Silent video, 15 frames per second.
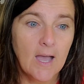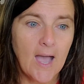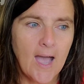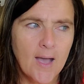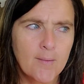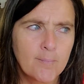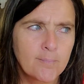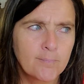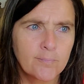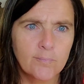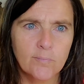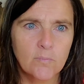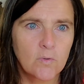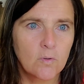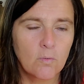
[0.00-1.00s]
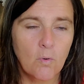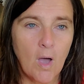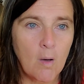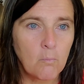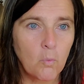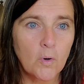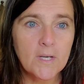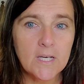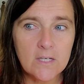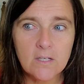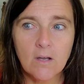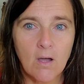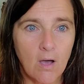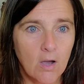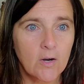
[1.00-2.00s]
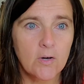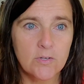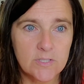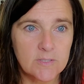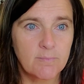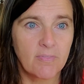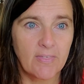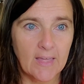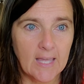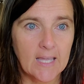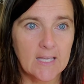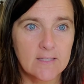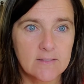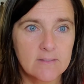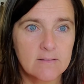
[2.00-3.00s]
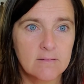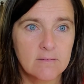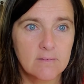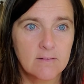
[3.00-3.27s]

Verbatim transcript: I'm I'm wanting to conquer some things.